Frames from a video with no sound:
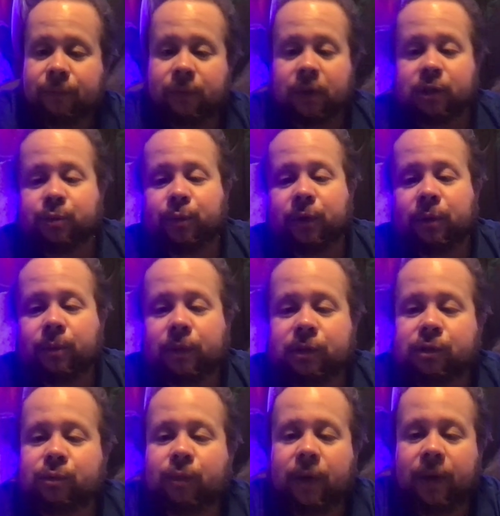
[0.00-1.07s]
that's pretty much
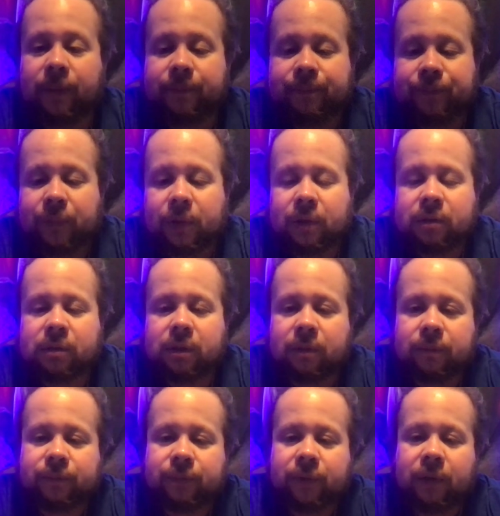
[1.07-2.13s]
a wrap.
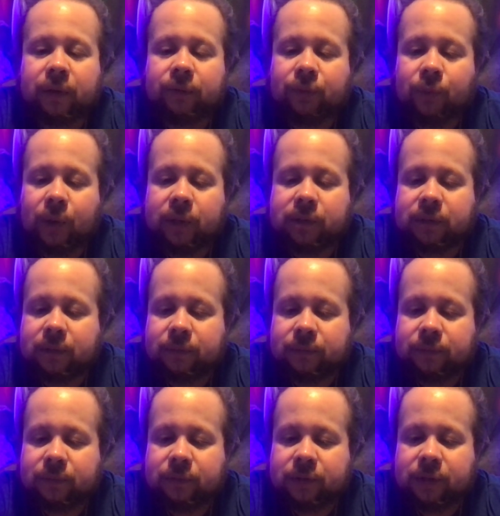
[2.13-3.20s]
So, thank you for watching.
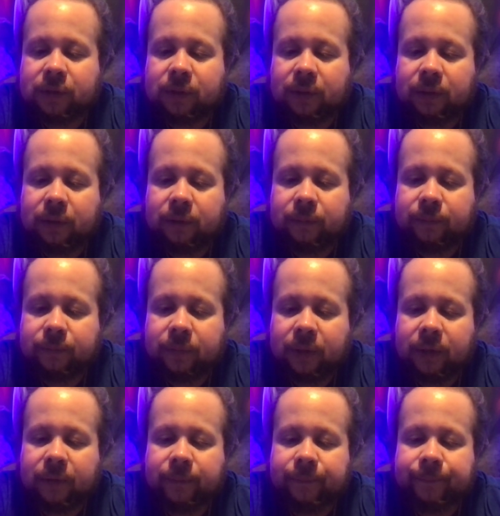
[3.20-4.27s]
See you later.
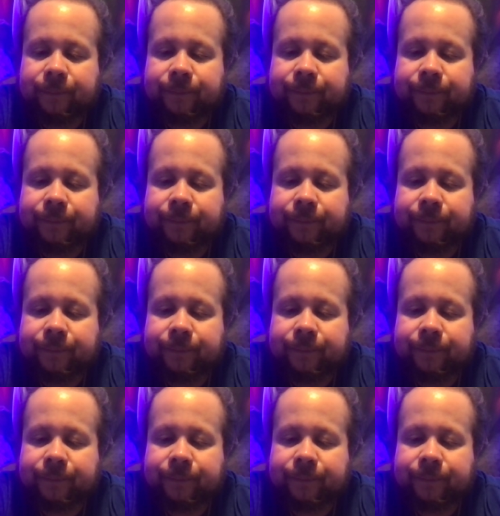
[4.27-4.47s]
Bye.